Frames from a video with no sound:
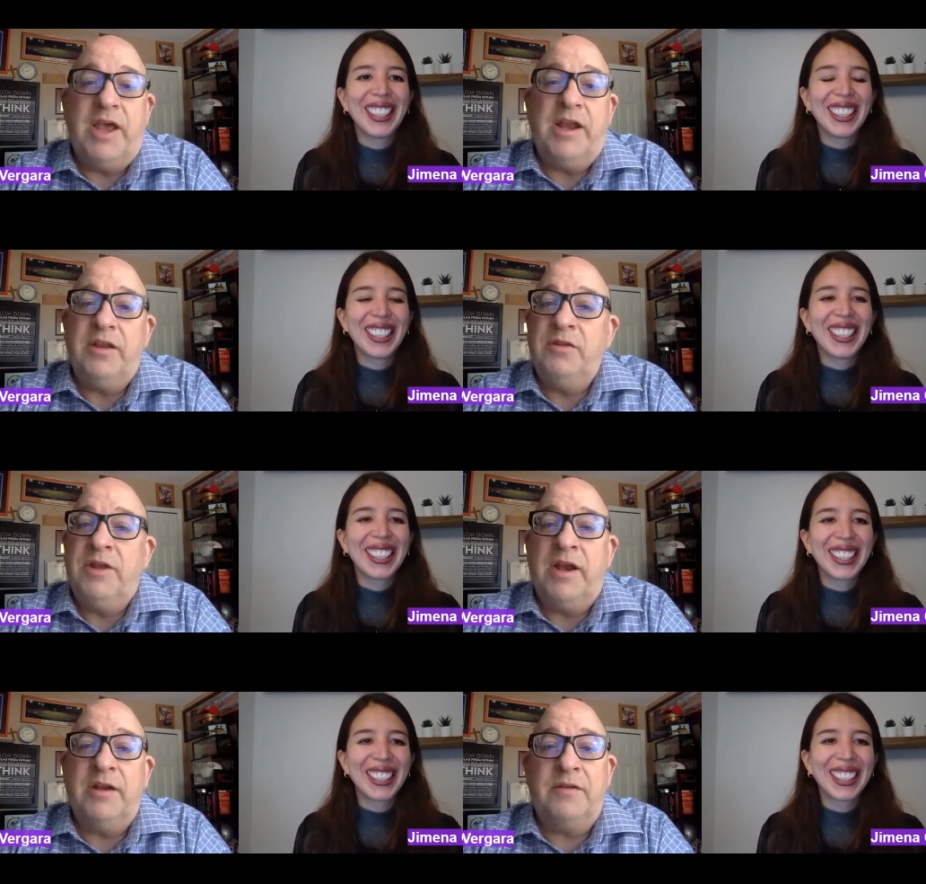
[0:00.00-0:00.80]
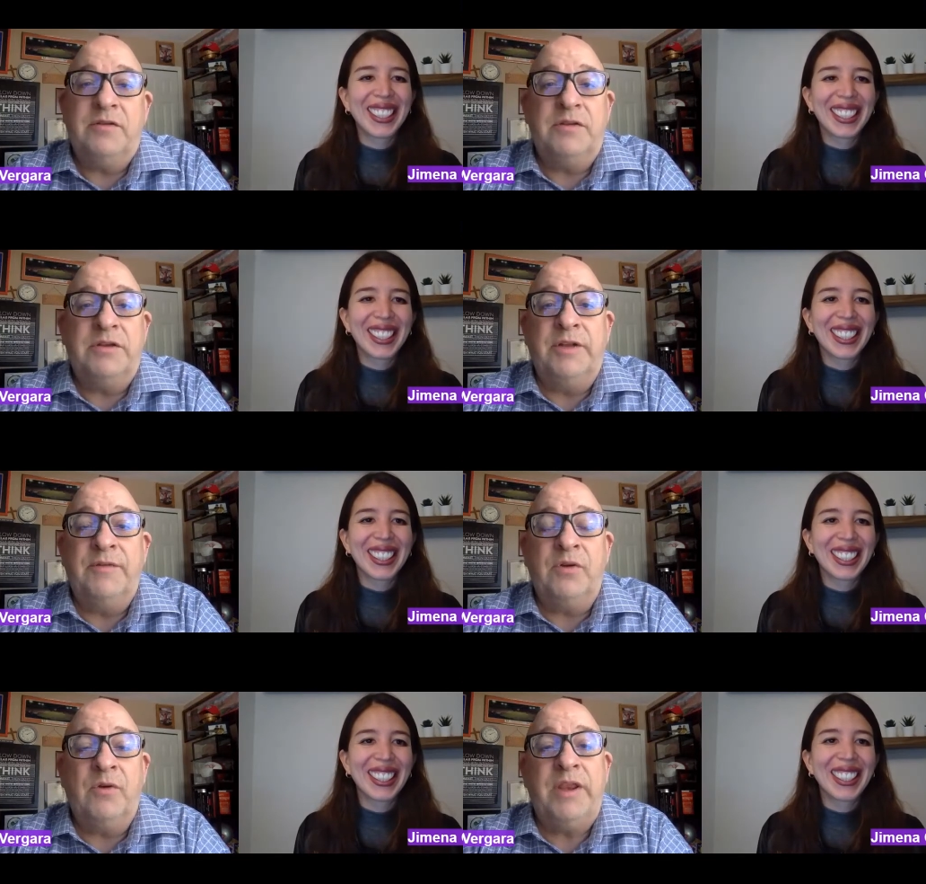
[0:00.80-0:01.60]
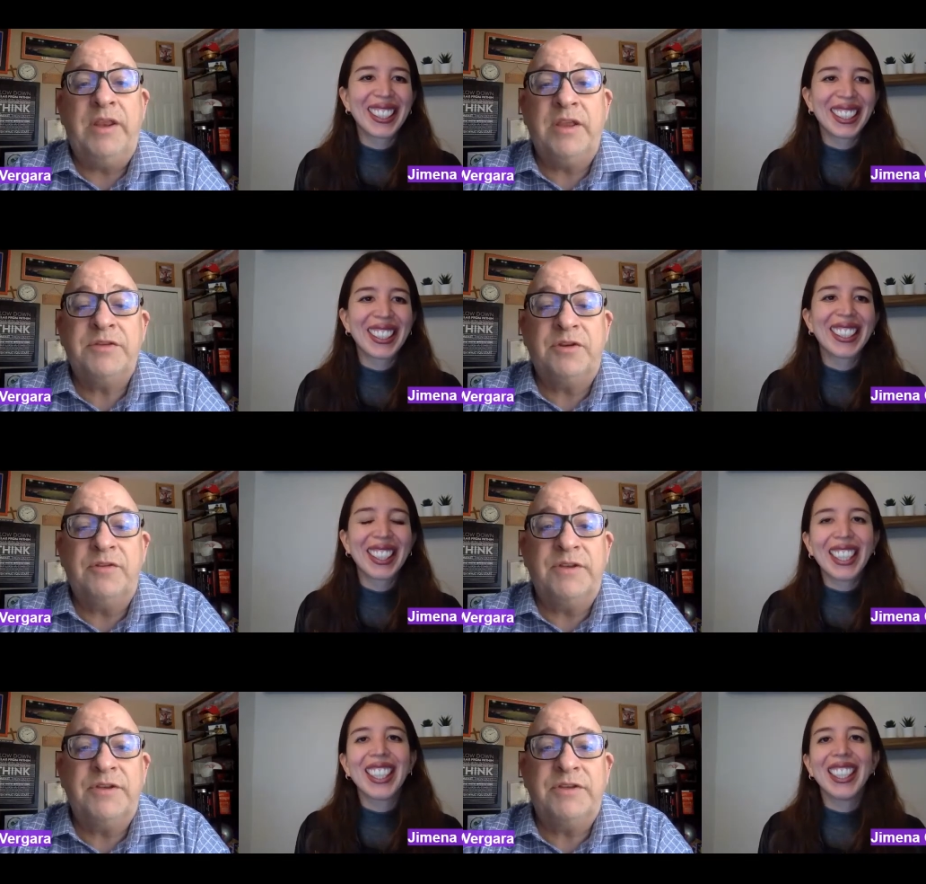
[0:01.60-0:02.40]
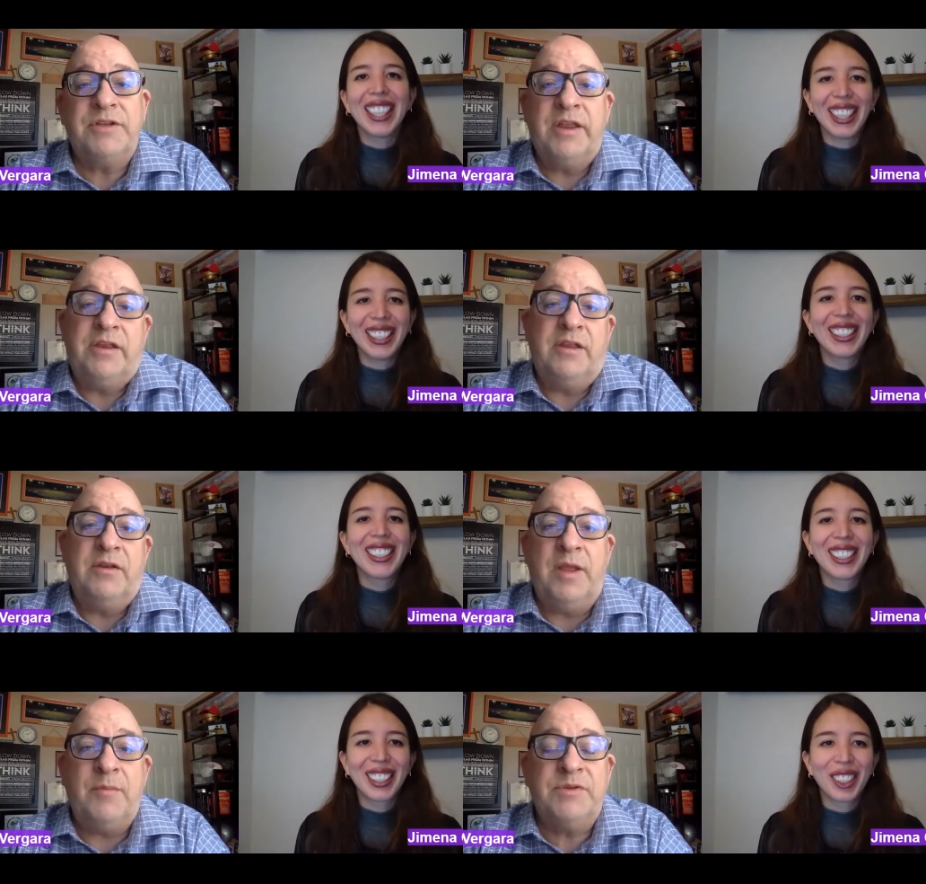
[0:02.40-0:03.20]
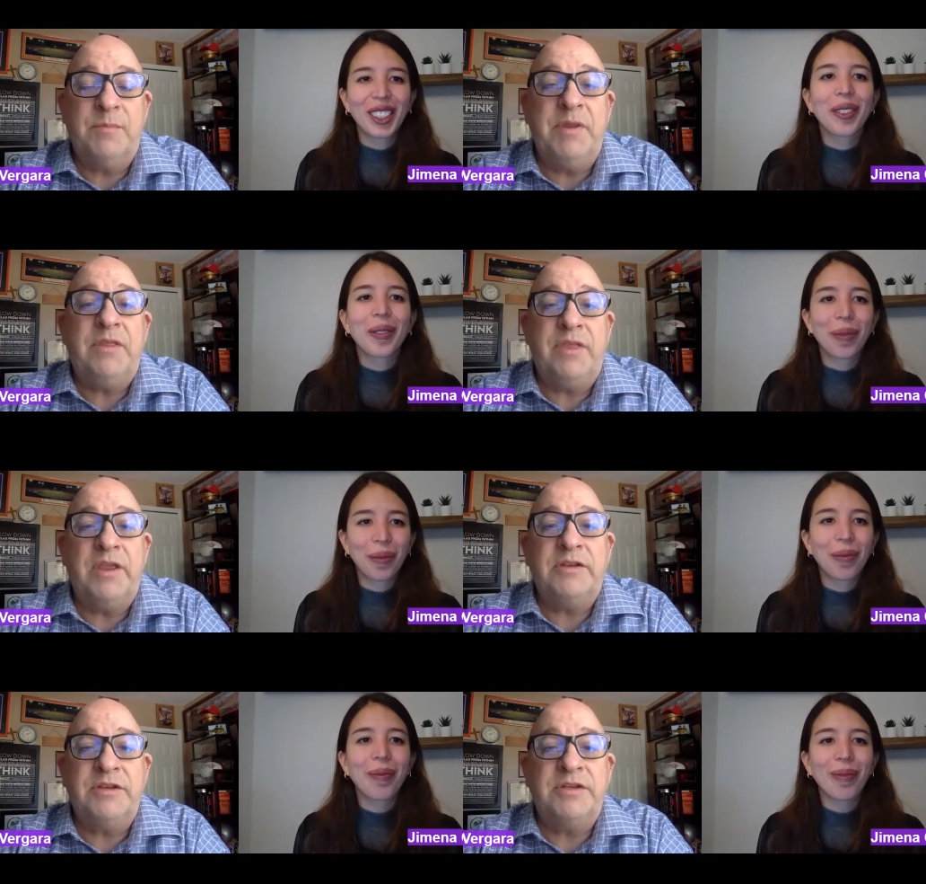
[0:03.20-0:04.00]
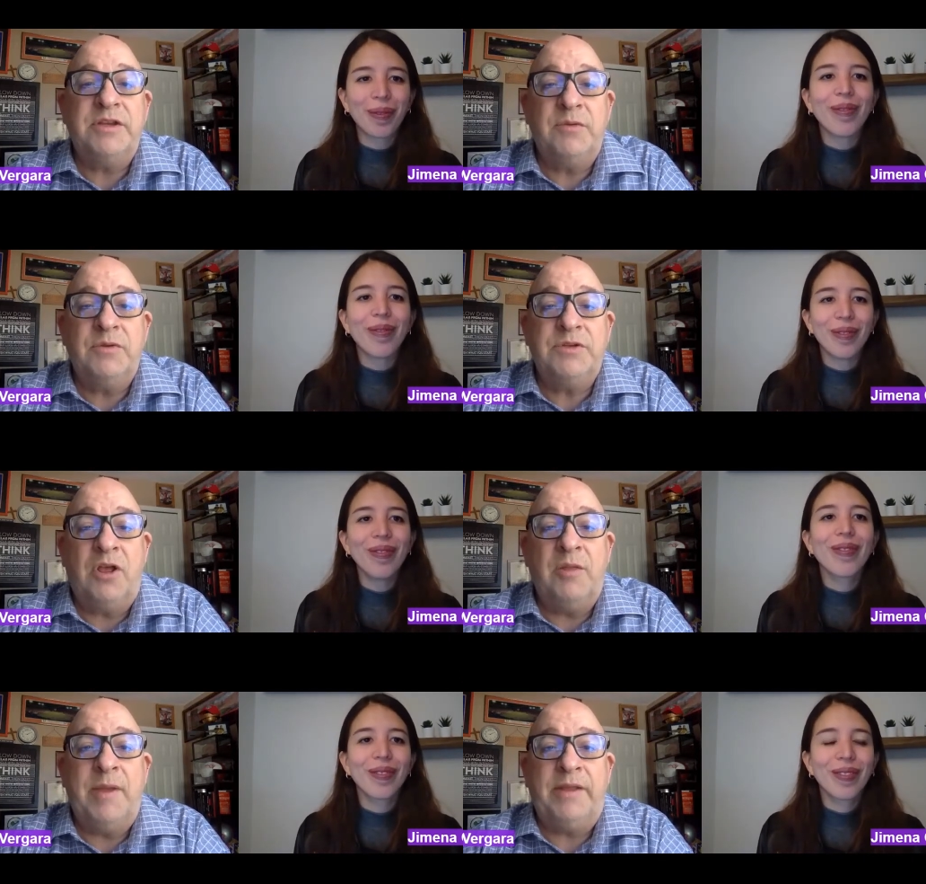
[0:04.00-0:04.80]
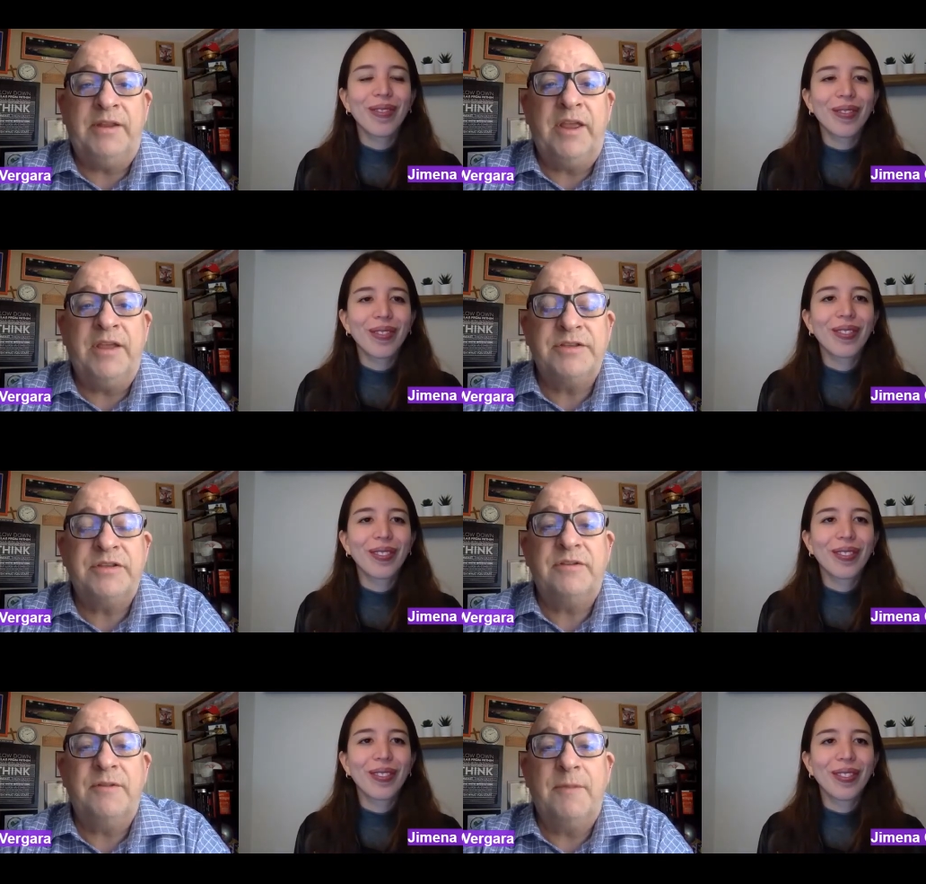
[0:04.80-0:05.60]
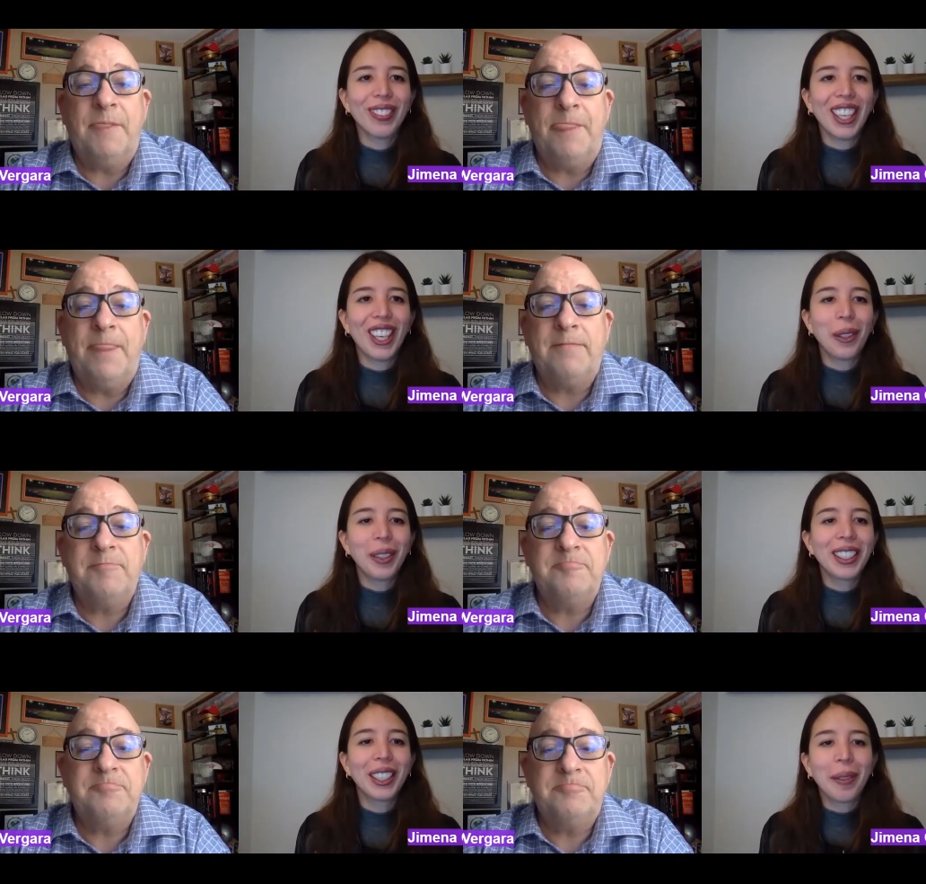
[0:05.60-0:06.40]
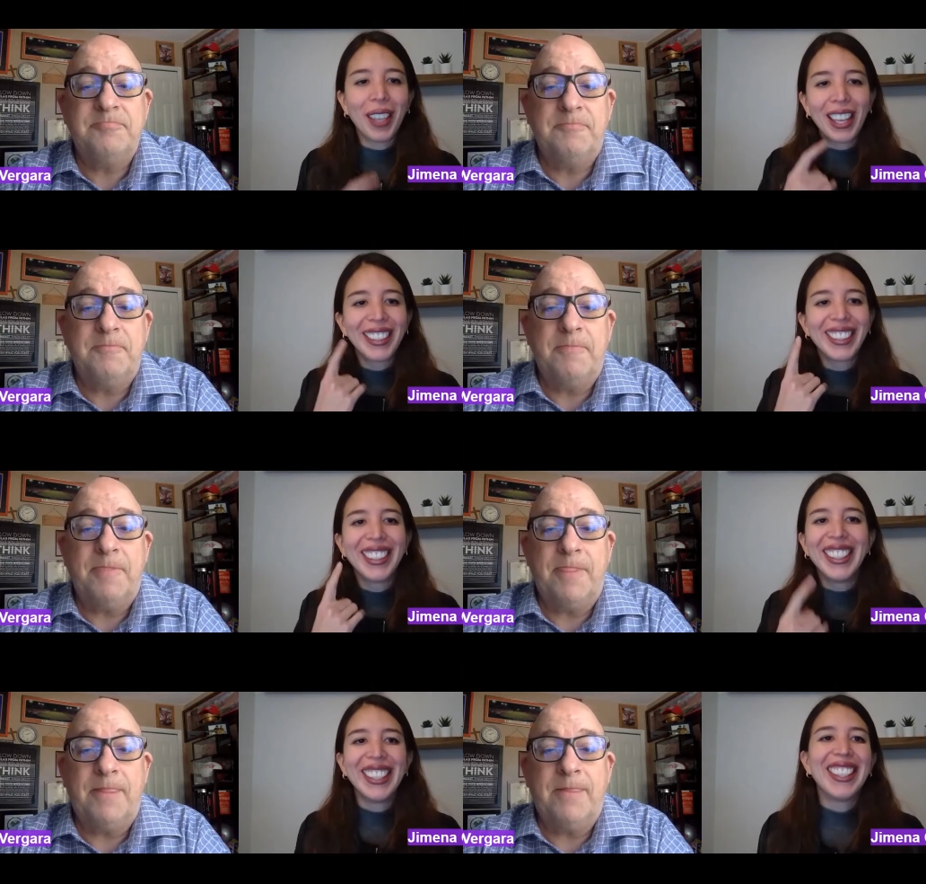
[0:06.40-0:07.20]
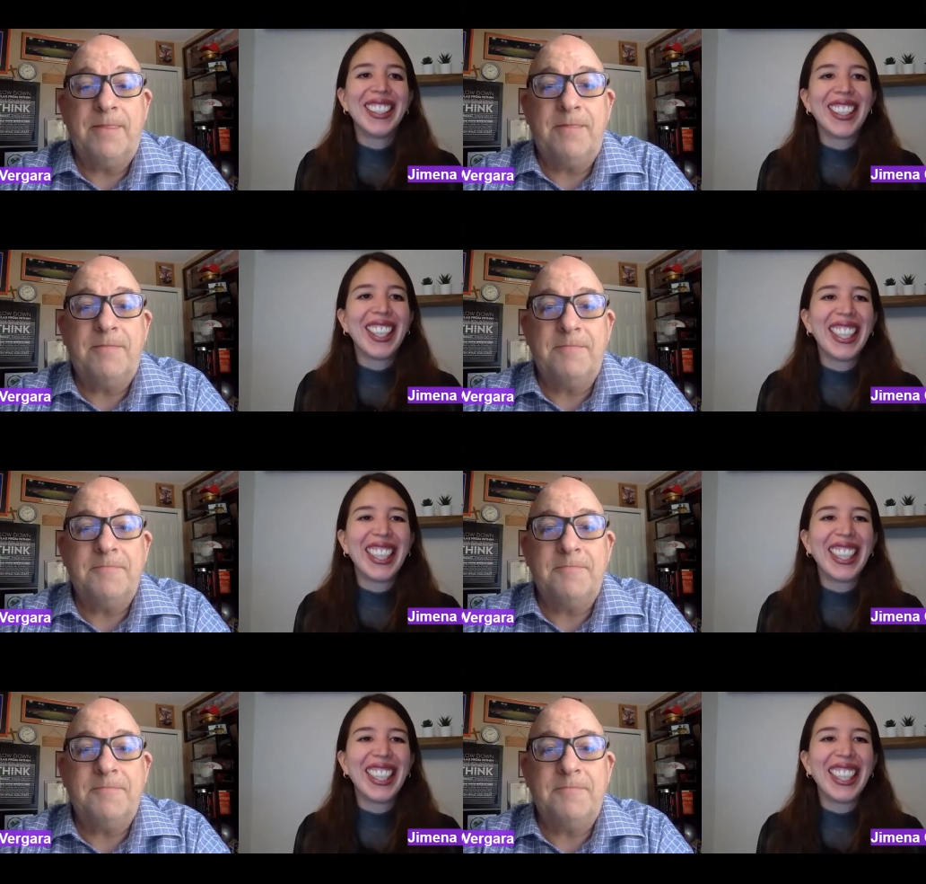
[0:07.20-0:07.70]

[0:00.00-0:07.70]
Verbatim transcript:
Speaker 1: got to you got to deliver great guest service. Yeah. Like, and that was a big thing at Disney was all about the guest.
Speaker 2: always smiling, right?